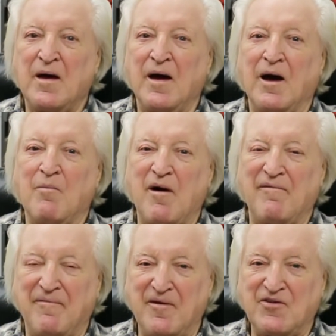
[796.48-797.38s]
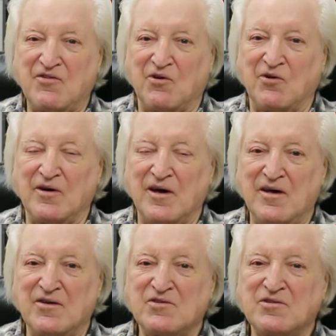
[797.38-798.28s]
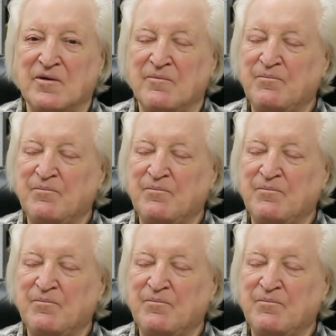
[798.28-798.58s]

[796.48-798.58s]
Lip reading: And my first thought is,